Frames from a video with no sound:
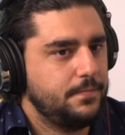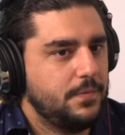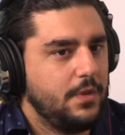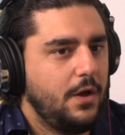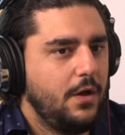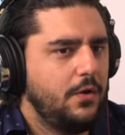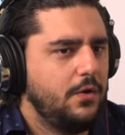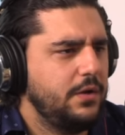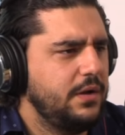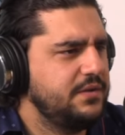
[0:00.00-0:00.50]

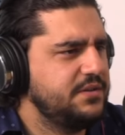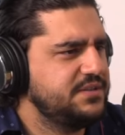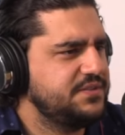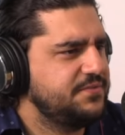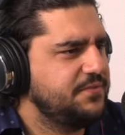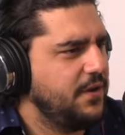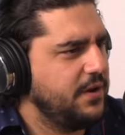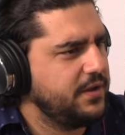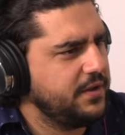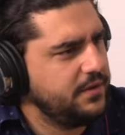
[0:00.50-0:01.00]
Oh, he's
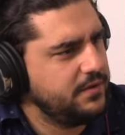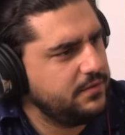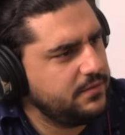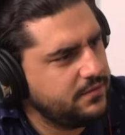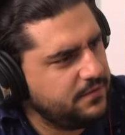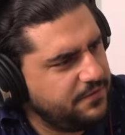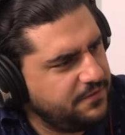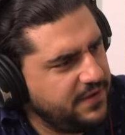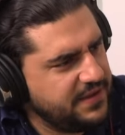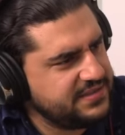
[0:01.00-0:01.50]

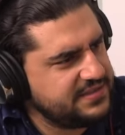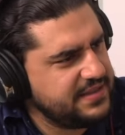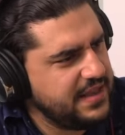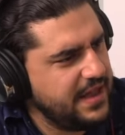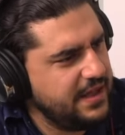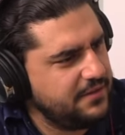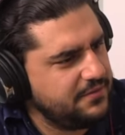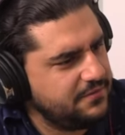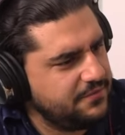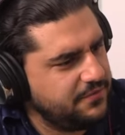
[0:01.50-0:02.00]
fucking face
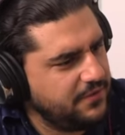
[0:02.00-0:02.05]
down,